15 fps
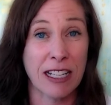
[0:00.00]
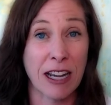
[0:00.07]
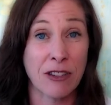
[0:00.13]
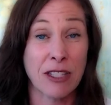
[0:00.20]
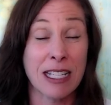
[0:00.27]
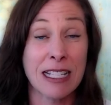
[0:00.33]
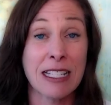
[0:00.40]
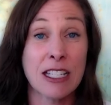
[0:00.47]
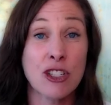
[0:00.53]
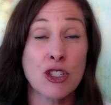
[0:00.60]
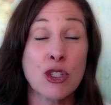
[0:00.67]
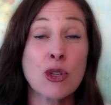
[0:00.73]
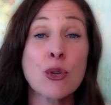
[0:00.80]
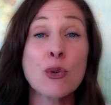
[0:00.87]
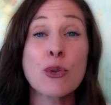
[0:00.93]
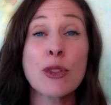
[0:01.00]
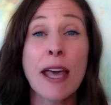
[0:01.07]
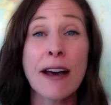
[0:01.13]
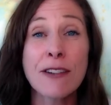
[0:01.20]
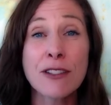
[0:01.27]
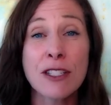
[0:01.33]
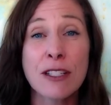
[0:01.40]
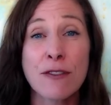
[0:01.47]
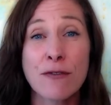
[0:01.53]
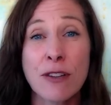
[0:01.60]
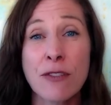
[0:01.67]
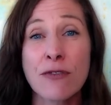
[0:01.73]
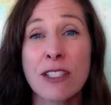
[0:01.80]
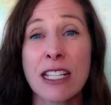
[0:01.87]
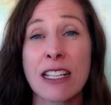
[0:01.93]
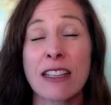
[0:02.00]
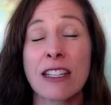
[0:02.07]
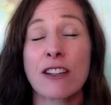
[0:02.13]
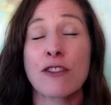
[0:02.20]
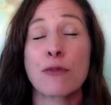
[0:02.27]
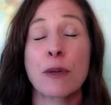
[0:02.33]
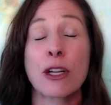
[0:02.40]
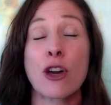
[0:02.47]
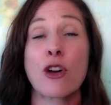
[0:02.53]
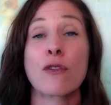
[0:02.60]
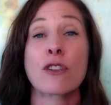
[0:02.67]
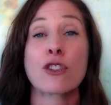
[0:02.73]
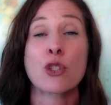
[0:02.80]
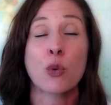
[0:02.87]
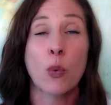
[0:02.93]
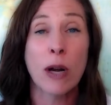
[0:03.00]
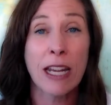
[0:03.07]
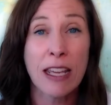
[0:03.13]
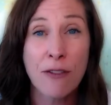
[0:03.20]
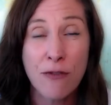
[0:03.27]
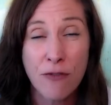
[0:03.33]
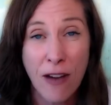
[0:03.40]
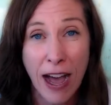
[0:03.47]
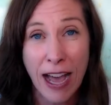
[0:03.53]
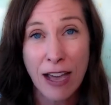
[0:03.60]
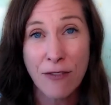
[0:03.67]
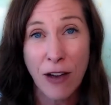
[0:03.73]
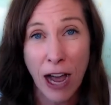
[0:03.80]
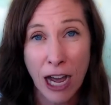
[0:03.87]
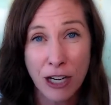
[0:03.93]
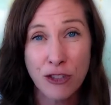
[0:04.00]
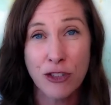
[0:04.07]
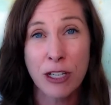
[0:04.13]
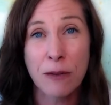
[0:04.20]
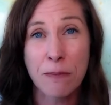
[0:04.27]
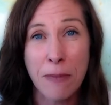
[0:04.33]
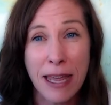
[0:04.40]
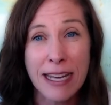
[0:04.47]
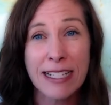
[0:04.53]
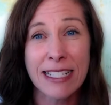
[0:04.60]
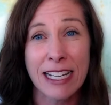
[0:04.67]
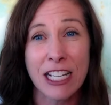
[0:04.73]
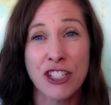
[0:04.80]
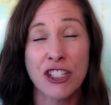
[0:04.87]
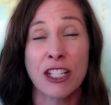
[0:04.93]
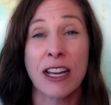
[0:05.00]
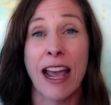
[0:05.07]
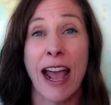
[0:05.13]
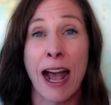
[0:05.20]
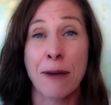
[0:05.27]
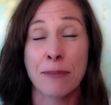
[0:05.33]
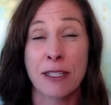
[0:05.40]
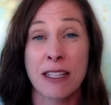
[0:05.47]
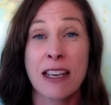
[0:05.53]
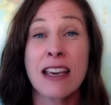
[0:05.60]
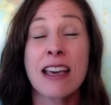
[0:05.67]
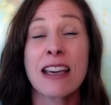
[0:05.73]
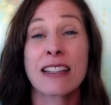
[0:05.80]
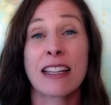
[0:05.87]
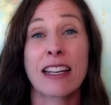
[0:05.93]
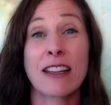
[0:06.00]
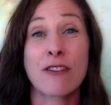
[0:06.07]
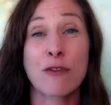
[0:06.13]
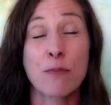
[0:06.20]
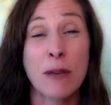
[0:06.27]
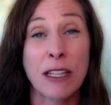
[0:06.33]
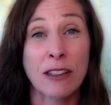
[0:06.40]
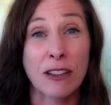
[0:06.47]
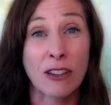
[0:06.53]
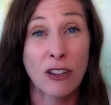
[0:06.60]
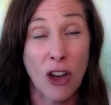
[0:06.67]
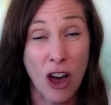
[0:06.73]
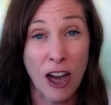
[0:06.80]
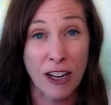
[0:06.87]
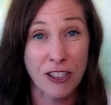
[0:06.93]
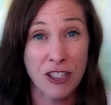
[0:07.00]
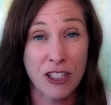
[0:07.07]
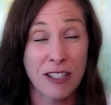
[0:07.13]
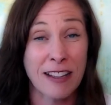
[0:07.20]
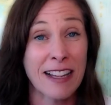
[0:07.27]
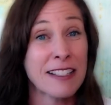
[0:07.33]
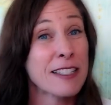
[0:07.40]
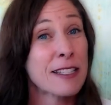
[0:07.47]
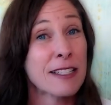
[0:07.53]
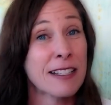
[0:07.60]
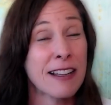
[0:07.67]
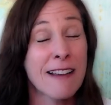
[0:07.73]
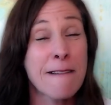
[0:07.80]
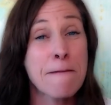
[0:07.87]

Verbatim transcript: Now, since 2015, there have been over 2,500 meditation apps that have been launched. That's